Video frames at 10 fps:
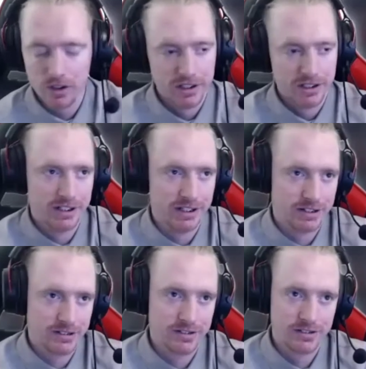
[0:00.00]

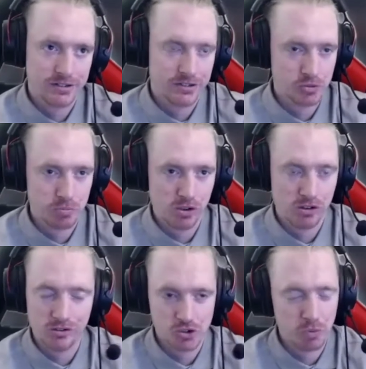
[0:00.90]
it's
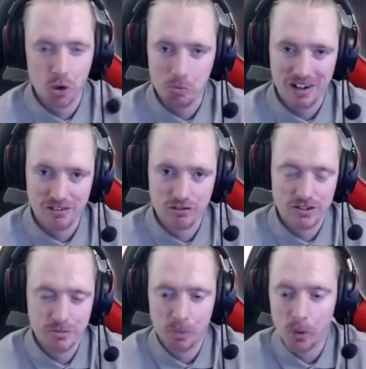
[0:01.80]
small minority.
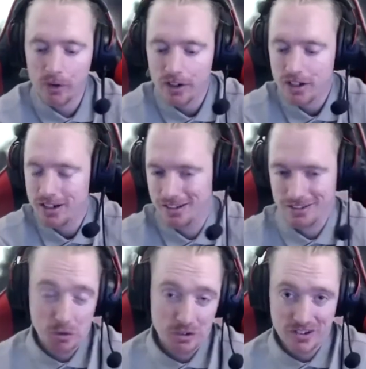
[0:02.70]
But the
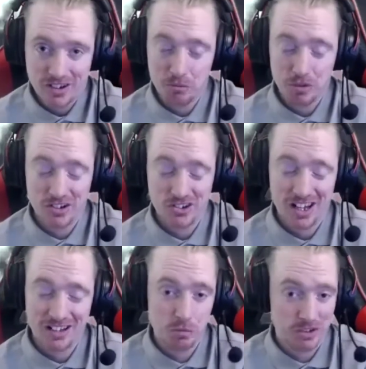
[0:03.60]
only stand we can
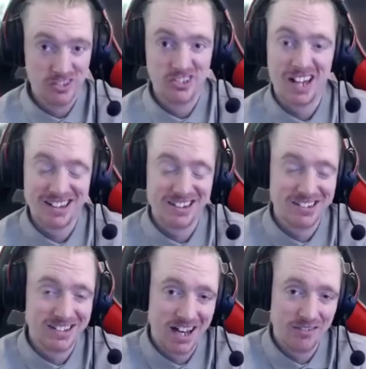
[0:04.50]
stand is standing
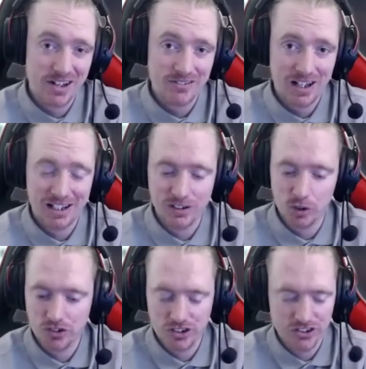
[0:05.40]
together. And
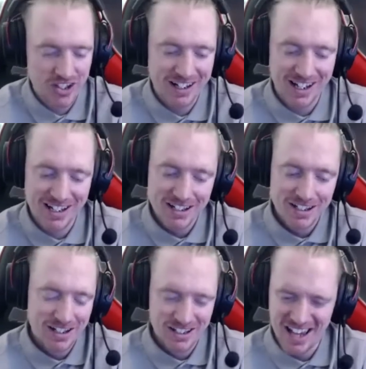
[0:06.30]
obviously Saka,
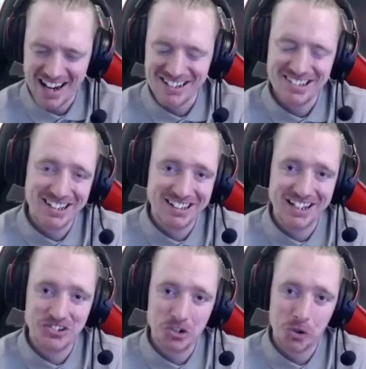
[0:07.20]
18
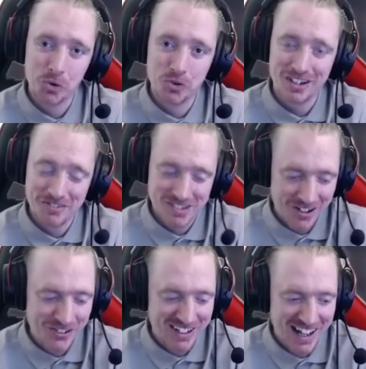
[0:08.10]
years old. I'm telling you,